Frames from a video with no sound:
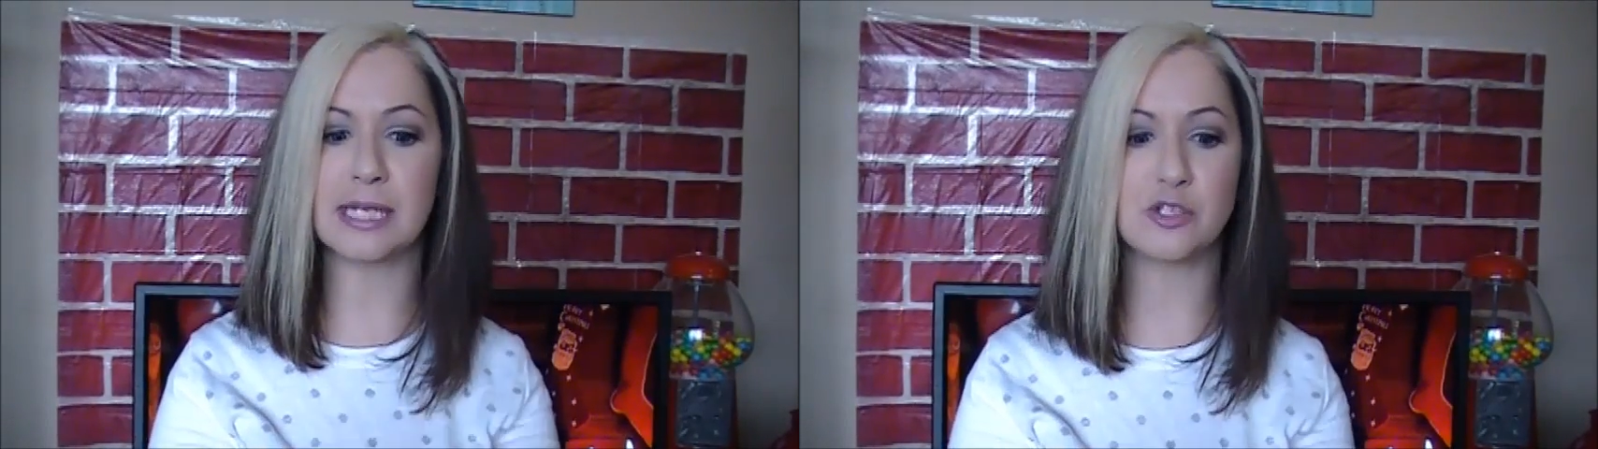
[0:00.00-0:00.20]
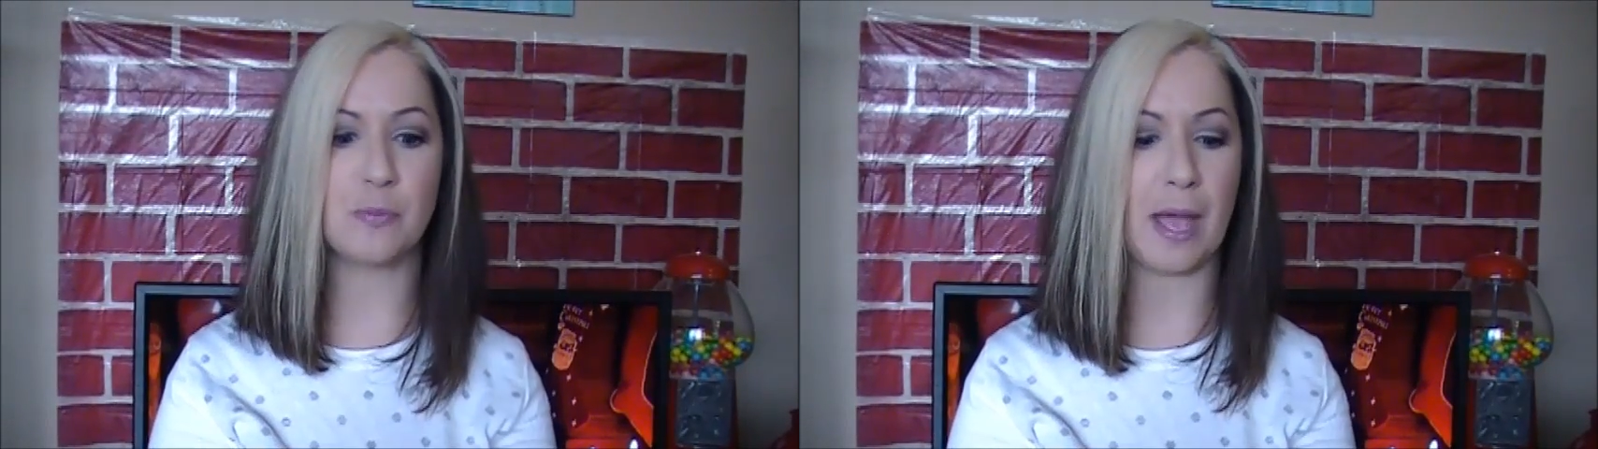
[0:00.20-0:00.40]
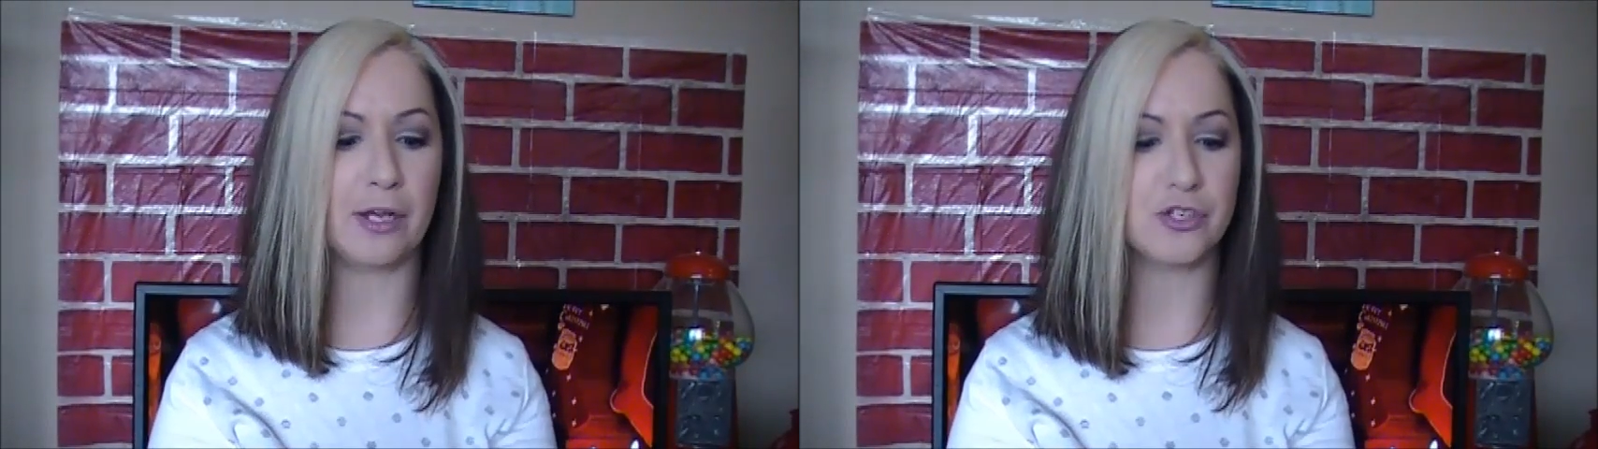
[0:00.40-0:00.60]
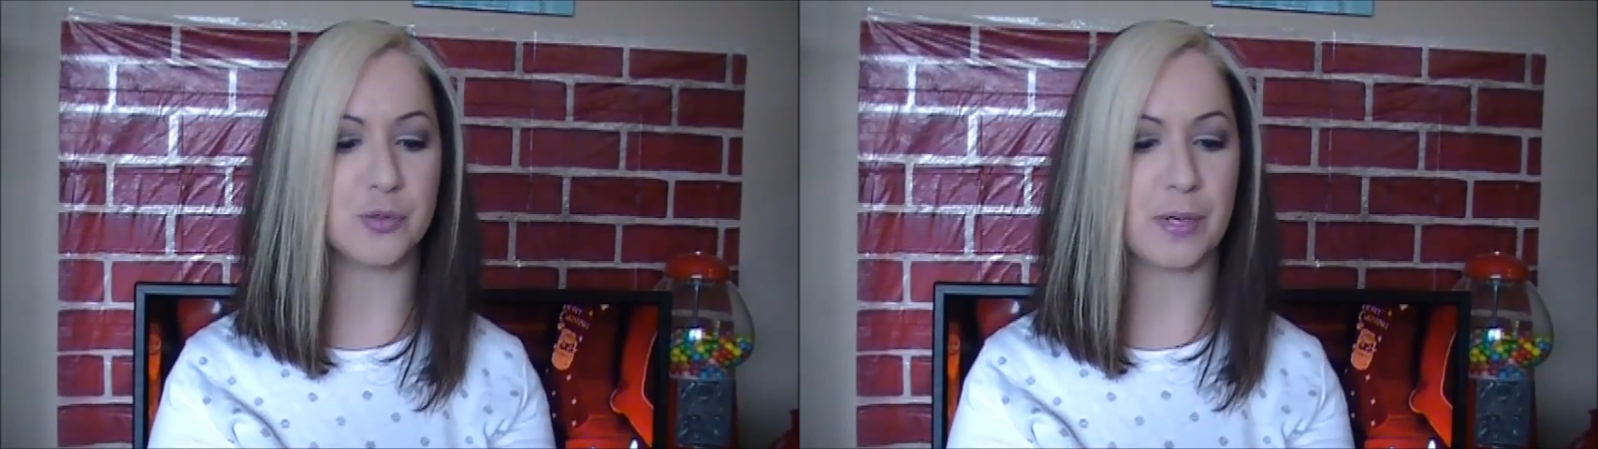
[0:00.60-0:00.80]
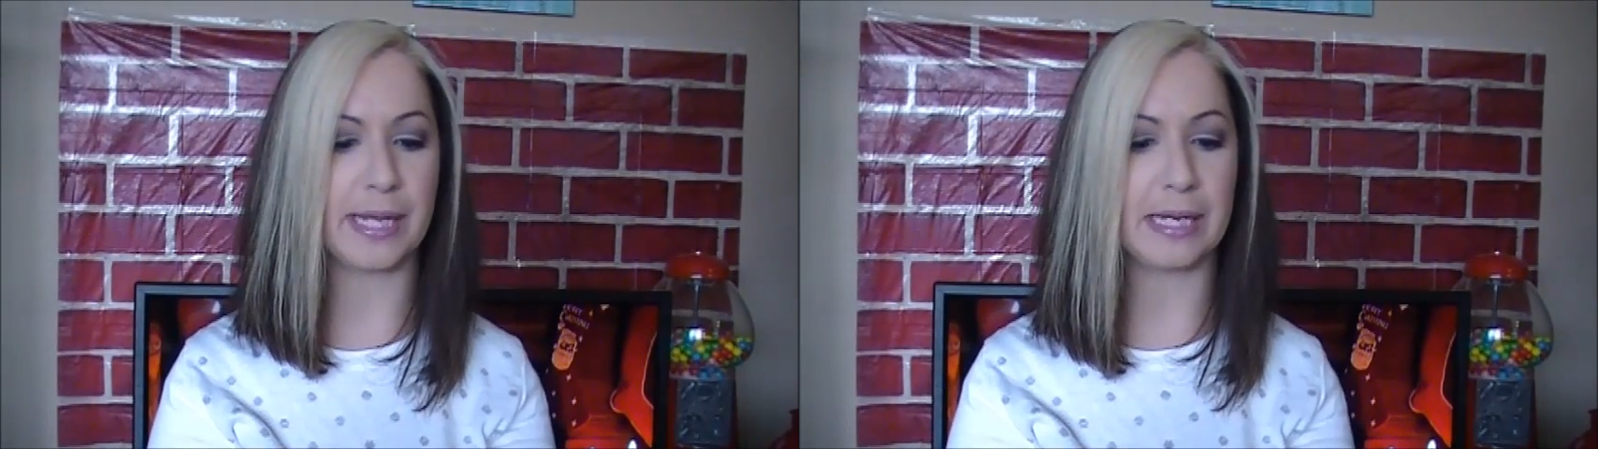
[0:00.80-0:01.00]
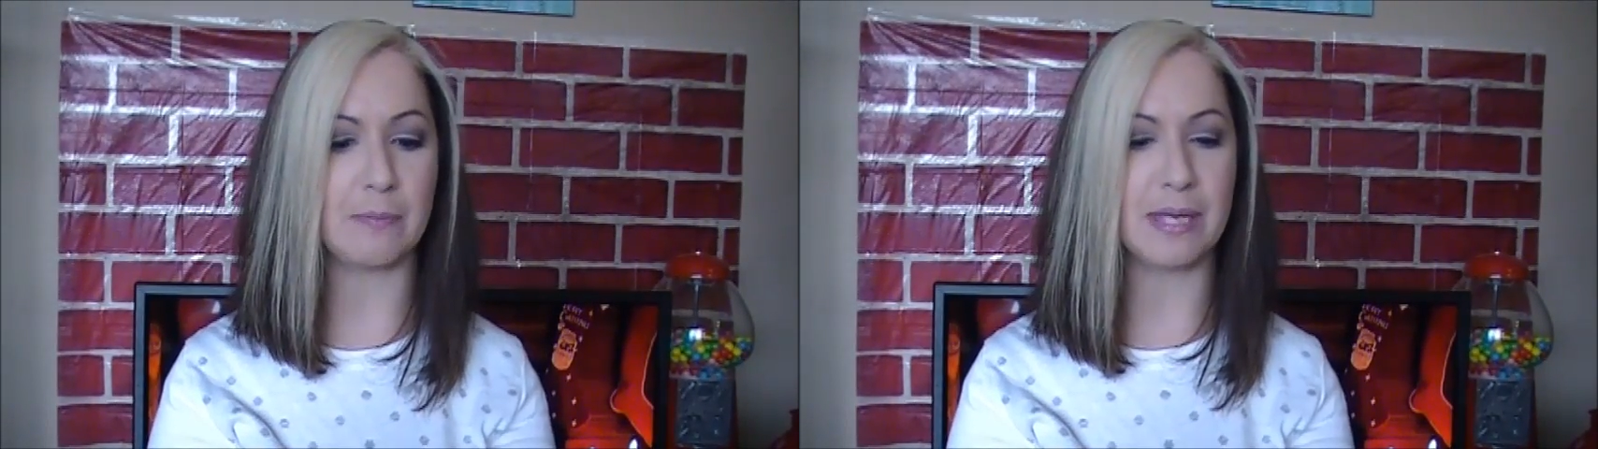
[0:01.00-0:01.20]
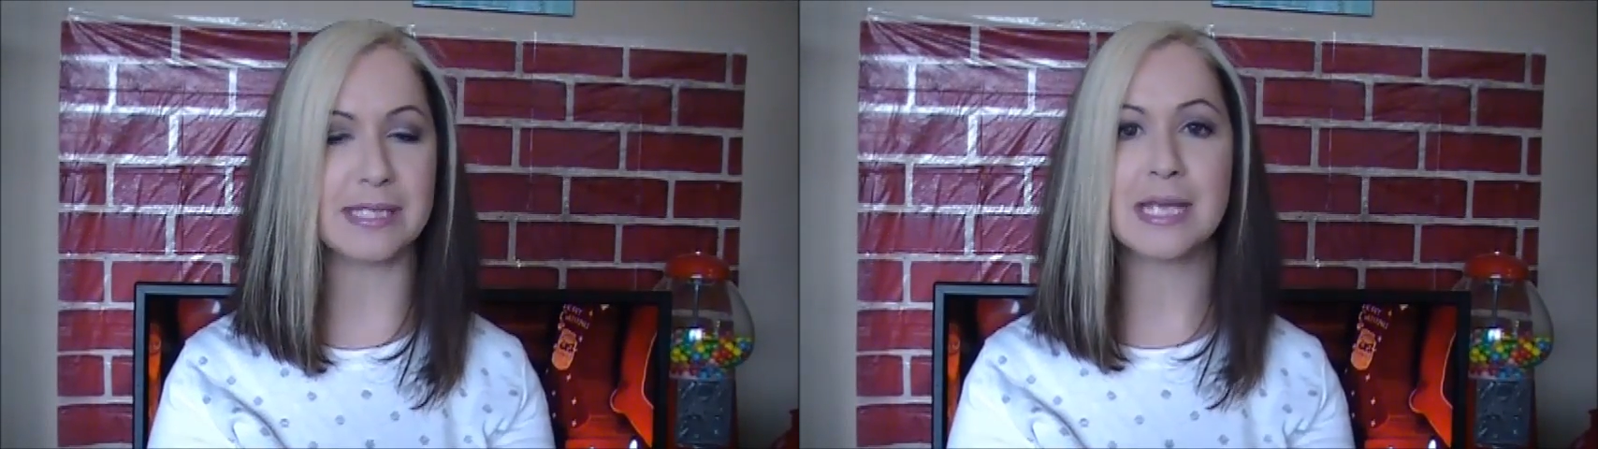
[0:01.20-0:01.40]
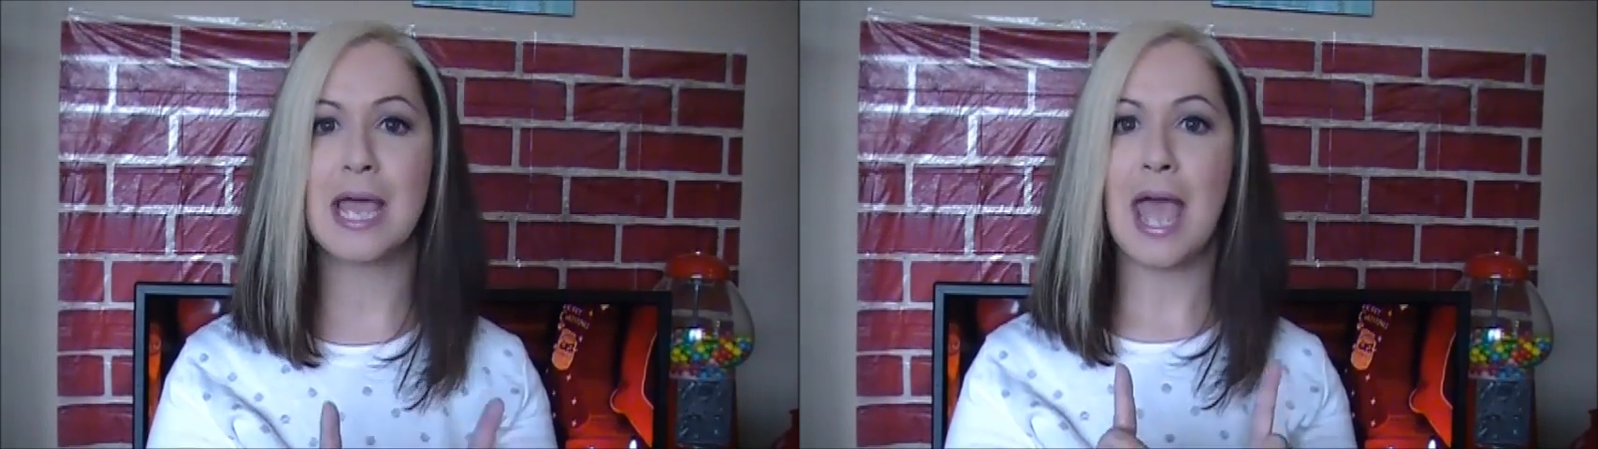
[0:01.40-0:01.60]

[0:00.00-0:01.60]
to get 2 packages when I get a mix